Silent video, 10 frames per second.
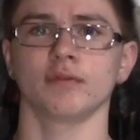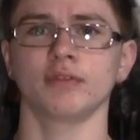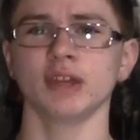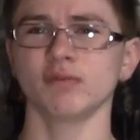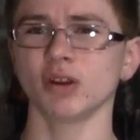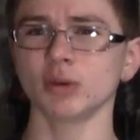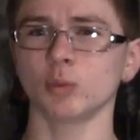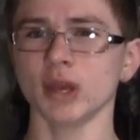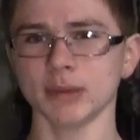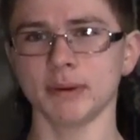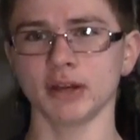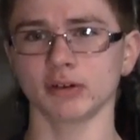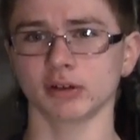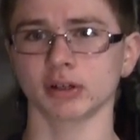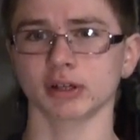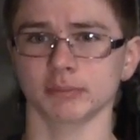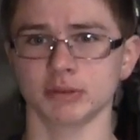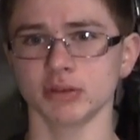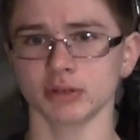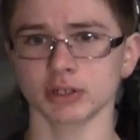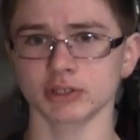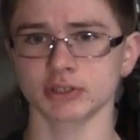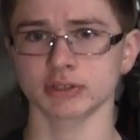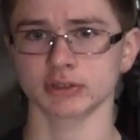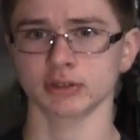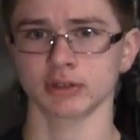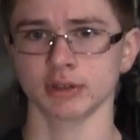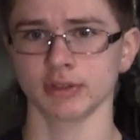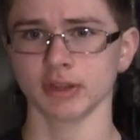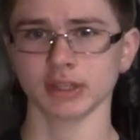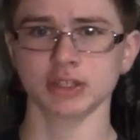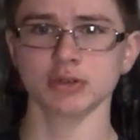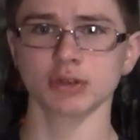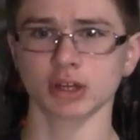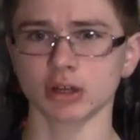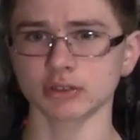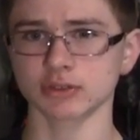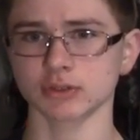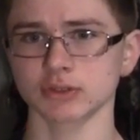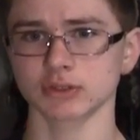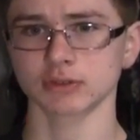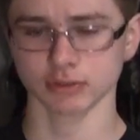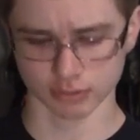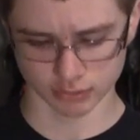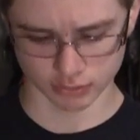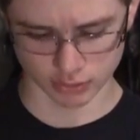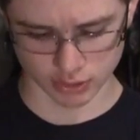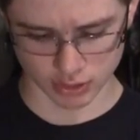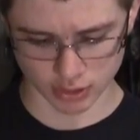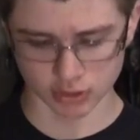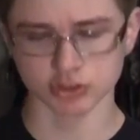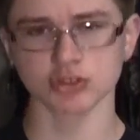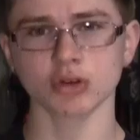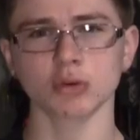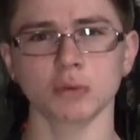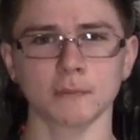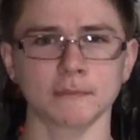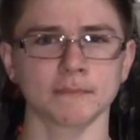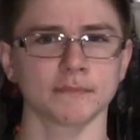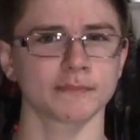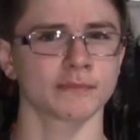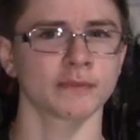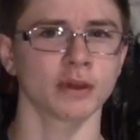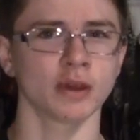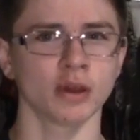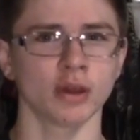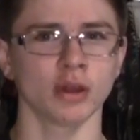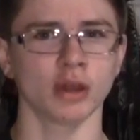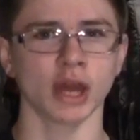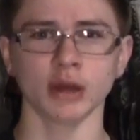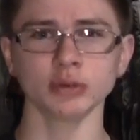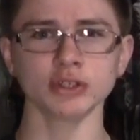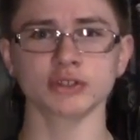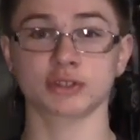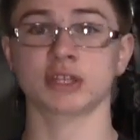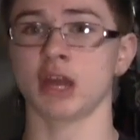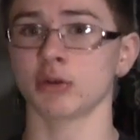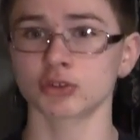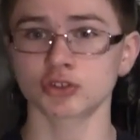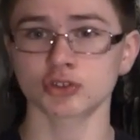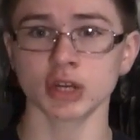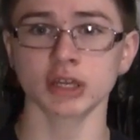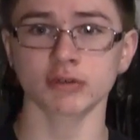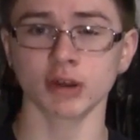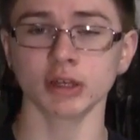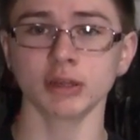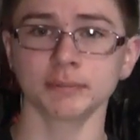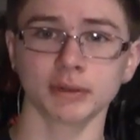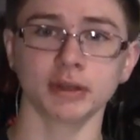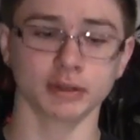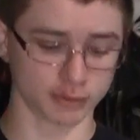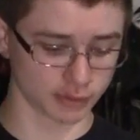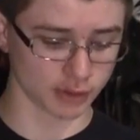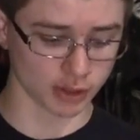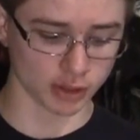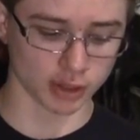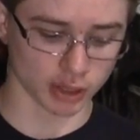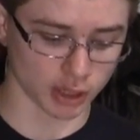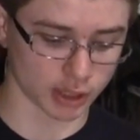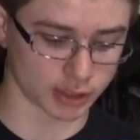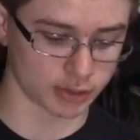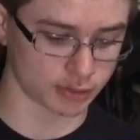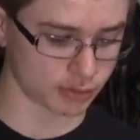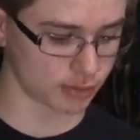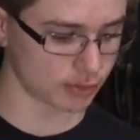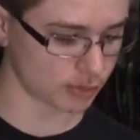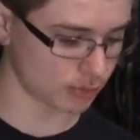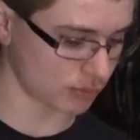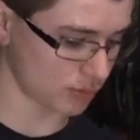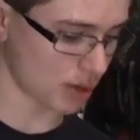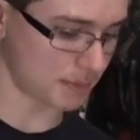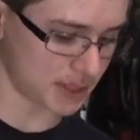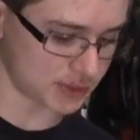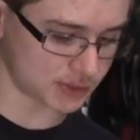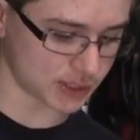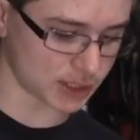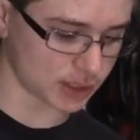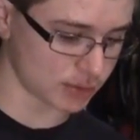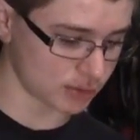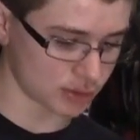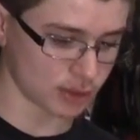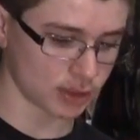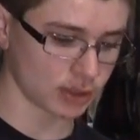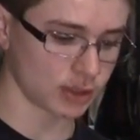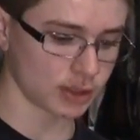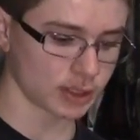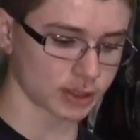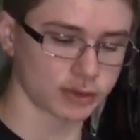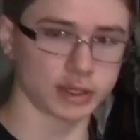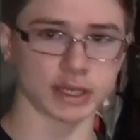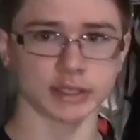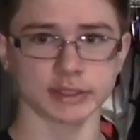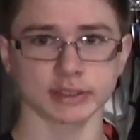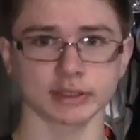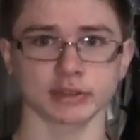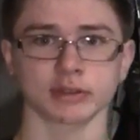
they run way better on our computers than they do the consoles. So, how does Counter-Strike run up on a PC like this